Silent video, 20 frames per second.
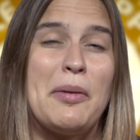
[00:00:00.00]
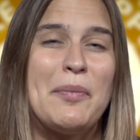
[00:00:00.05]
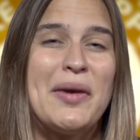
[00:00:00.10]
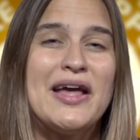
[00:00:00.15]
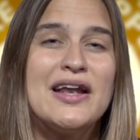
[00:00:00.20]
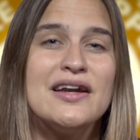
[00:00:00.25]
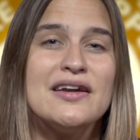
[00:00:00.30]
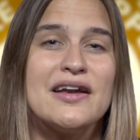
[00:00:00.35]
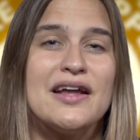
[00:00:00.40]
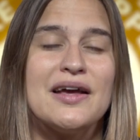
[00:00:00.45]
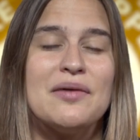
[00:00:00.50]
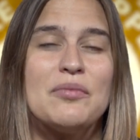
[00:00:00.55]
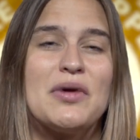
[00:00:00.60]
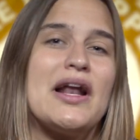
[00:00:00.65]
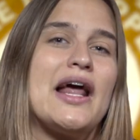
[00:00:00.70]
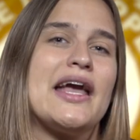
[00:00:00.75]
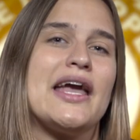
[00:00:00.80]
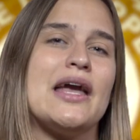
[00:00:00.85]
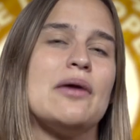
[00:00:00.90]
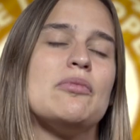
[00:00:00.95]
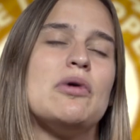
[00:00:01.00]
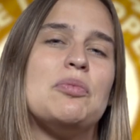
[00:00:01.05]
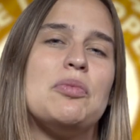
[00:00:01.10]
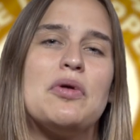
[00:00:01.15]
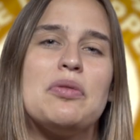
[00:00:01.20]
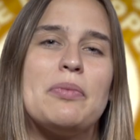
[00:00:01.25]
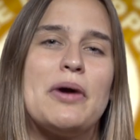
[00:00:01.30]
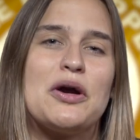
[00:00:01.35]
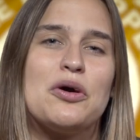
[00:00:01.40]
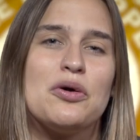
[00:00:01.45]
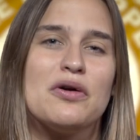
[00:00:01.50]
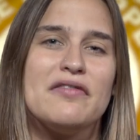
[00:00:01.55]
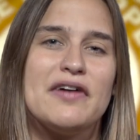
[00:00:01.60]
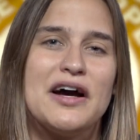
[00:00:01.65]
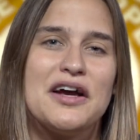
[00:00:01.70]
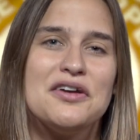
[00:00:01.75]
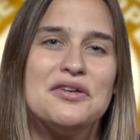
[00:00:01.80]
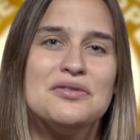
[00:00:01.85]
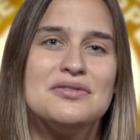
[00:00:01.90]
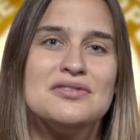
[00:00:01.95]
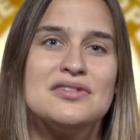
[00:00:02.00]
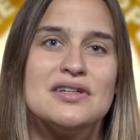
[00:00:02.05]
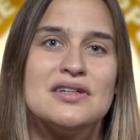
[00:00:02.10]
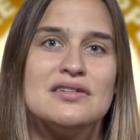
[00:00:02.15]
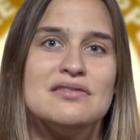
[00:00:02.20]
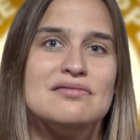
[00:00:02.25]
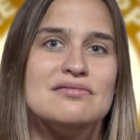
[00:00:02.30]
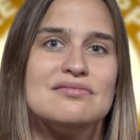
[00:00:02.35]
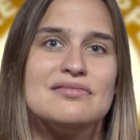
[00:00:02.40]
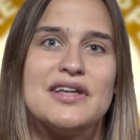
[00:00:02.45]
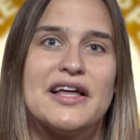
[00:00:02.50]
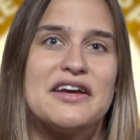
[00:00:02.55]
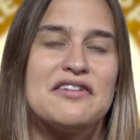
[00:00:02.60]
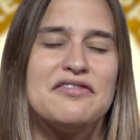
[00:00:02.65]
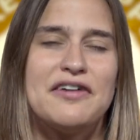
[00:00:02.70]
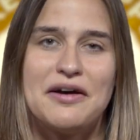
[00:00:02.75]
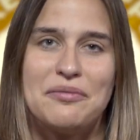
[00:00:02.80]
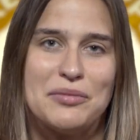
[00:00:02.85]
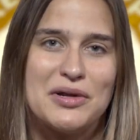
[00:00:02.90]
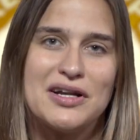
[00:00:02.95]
my maiden name and I came up with my core values in like five